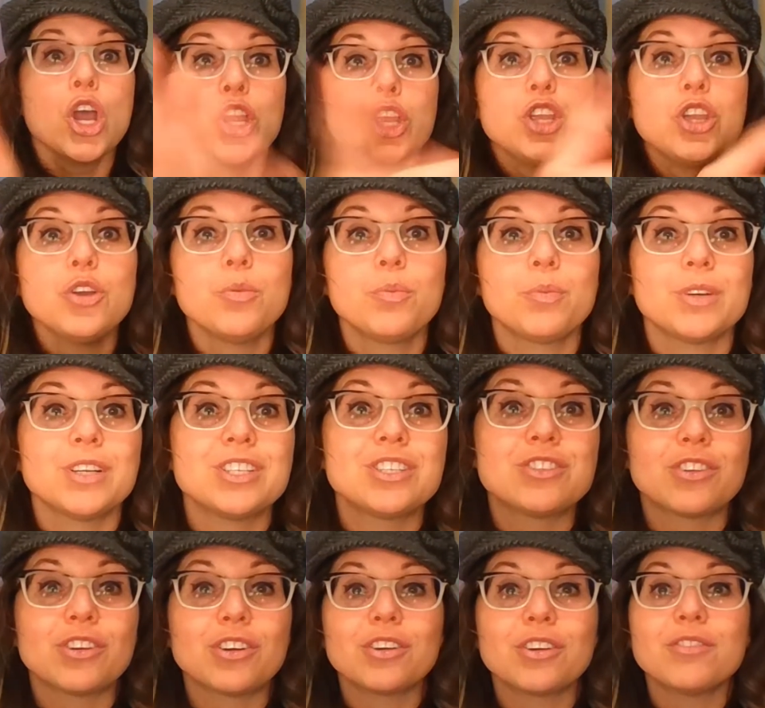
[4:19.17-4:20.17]
you
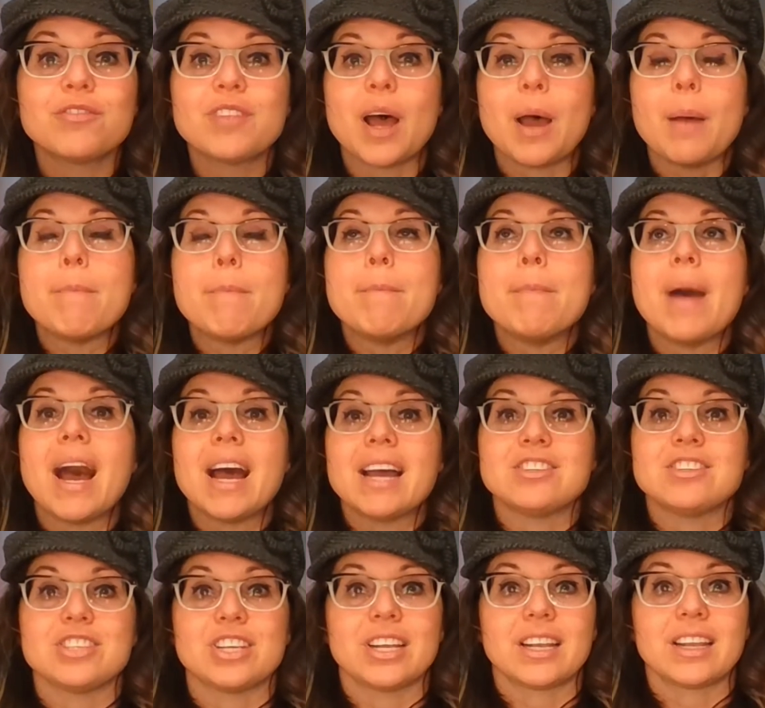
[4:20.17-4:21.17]
preserve that
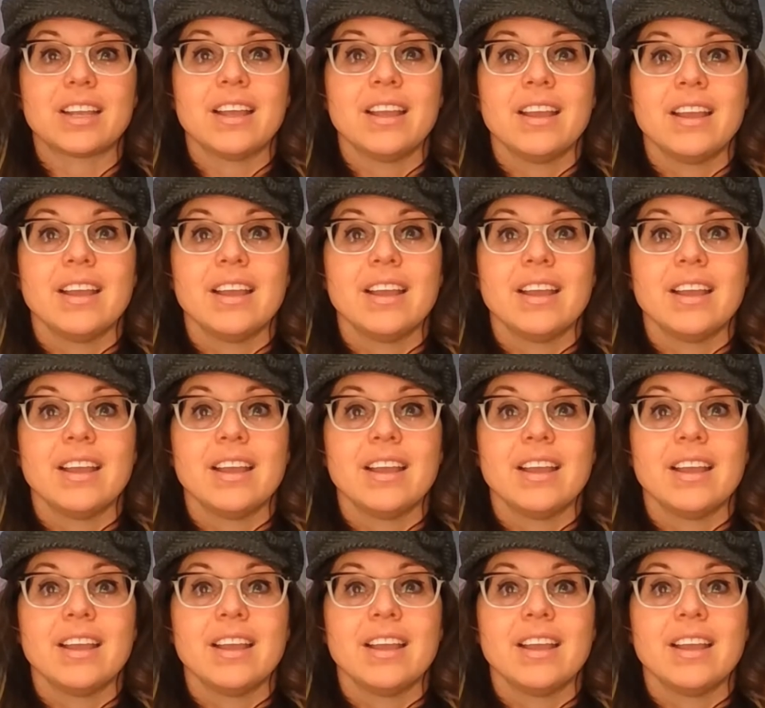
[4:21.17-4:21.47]
magic